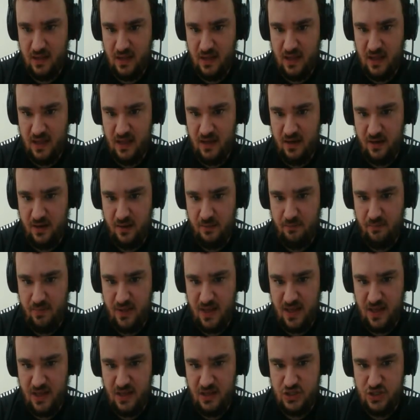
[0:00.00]
And on
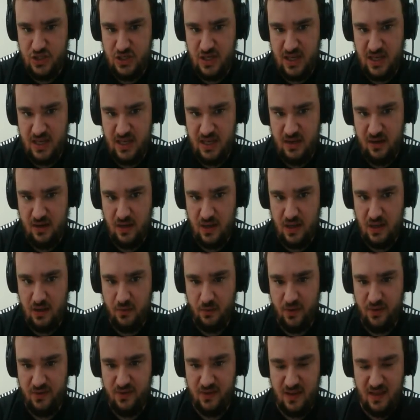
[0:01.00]
page 9,
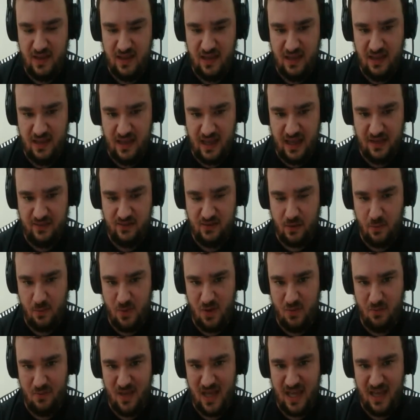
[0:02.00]
we see
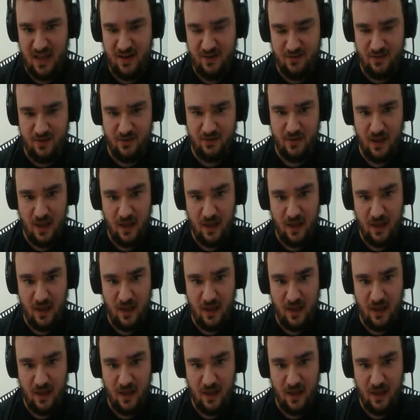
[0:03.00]
Eskimo Man just